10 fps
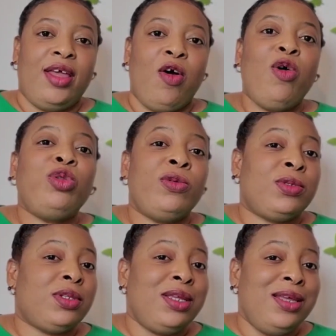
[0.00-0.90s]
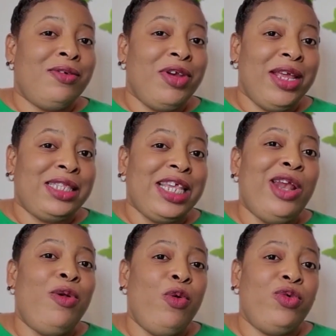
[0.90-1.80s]
All those ingredients
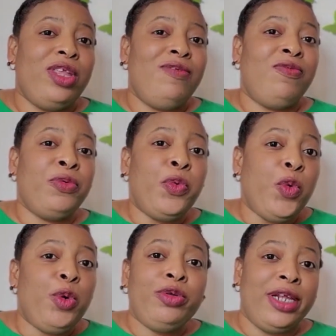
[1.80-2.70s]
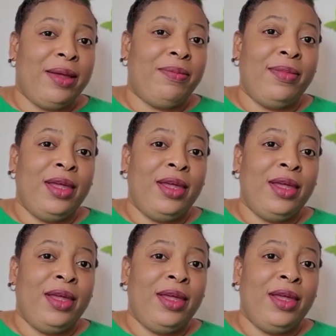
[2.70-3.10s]
alone, if you Google them,